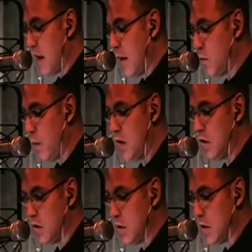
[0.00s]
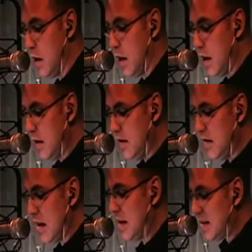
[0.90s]
times wages. This
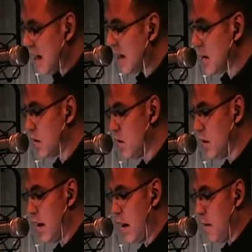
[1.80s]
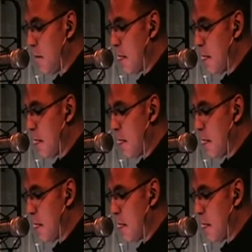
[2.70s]
is a cyclical